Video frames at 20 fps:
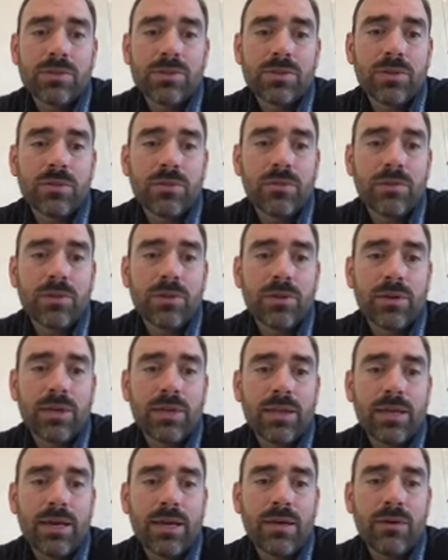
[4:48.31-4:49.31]
So if we look
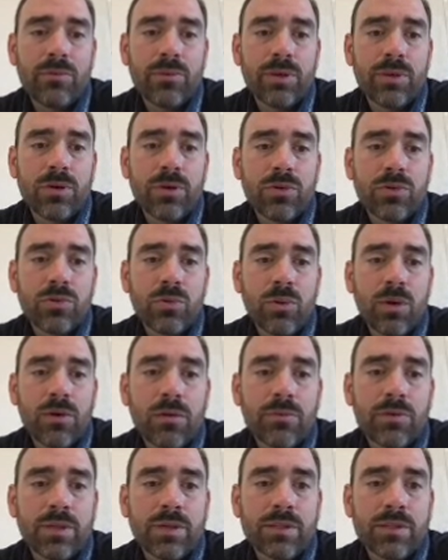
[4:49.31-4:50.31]
at that, we go
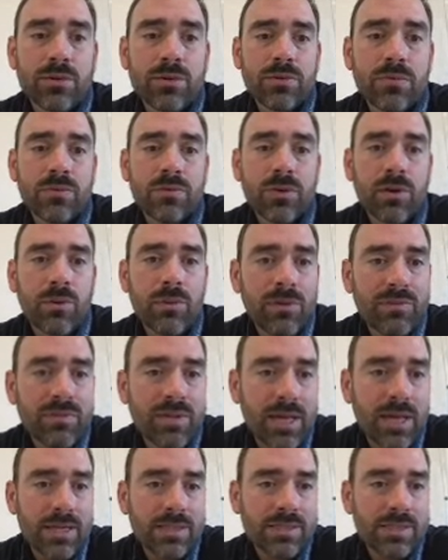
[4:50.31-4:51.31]
12 days over, and we have
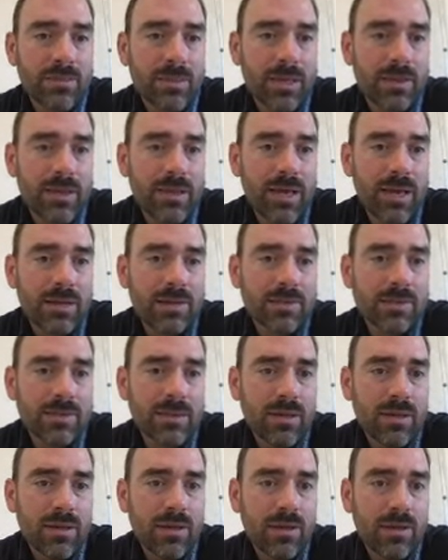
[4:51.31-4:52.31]
to estimate that
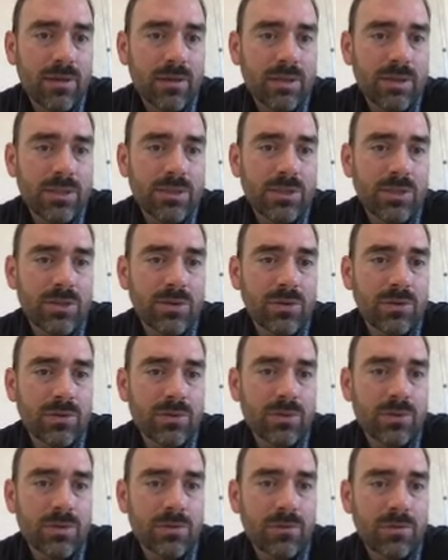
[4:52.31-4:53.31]
32
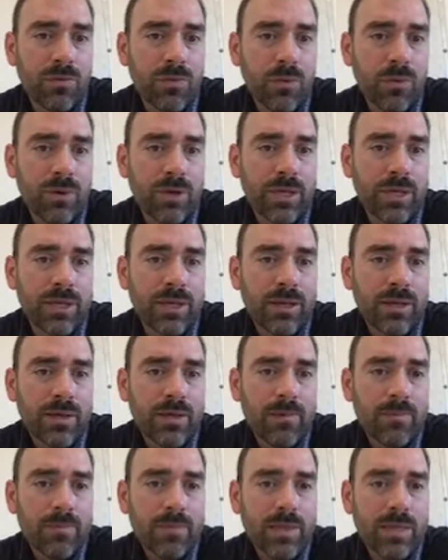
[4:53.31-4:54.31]
to 40.
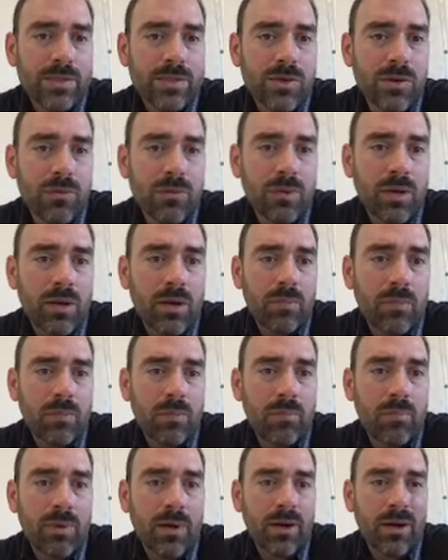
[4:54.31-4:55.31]
That's going up
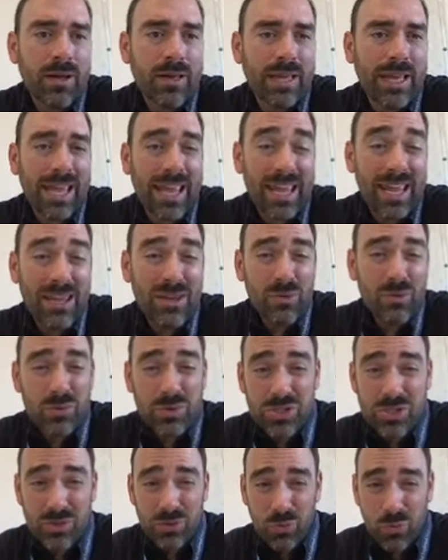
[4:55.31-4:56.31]
by 8,
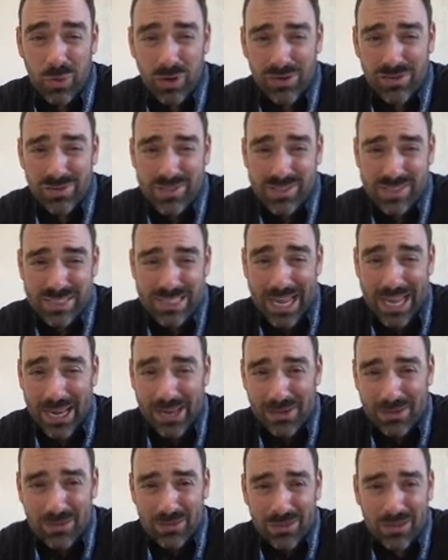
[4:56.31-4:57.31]
which is a weird
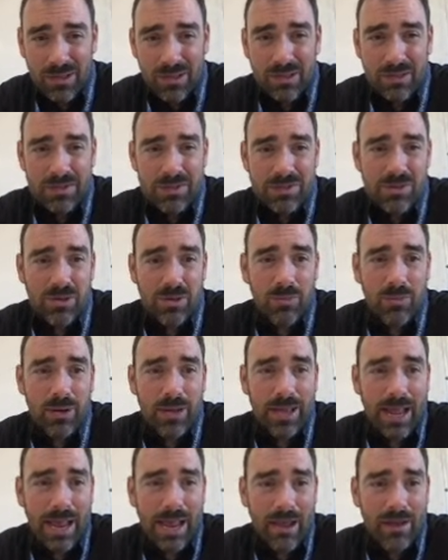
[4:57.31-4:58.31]
scale. So, but
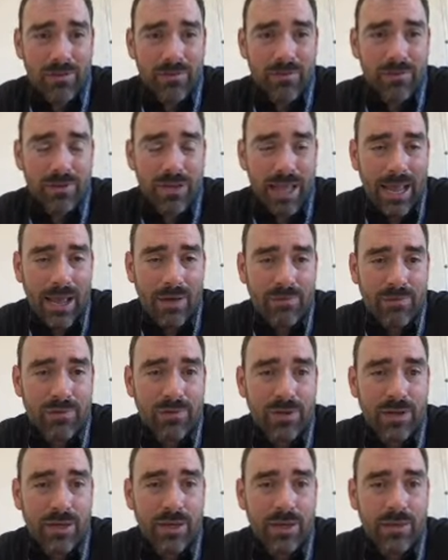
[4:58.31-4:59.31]
half
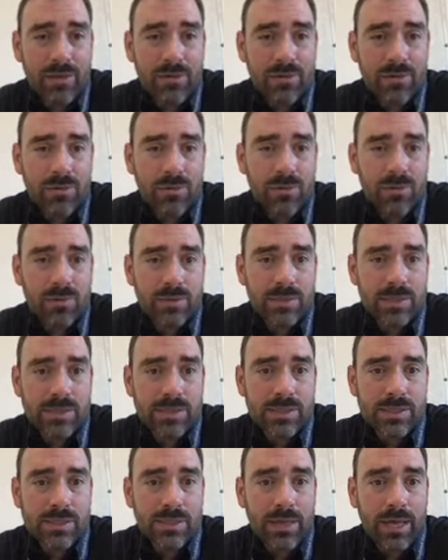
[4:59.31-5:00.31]
of 8,
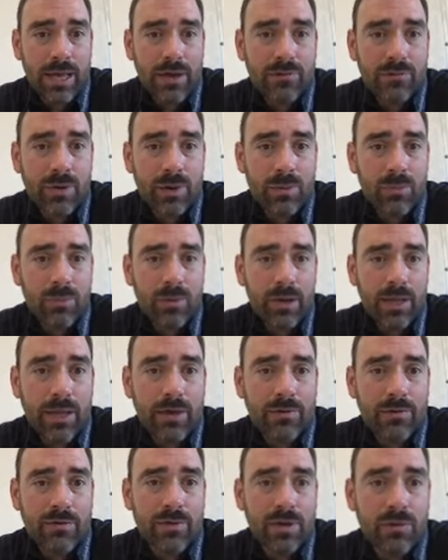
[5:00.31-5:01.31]
this is a halfway point.
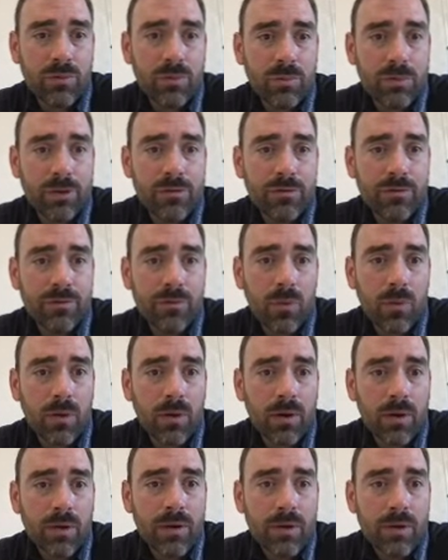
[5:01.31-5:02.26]
Half of 8 would be 4.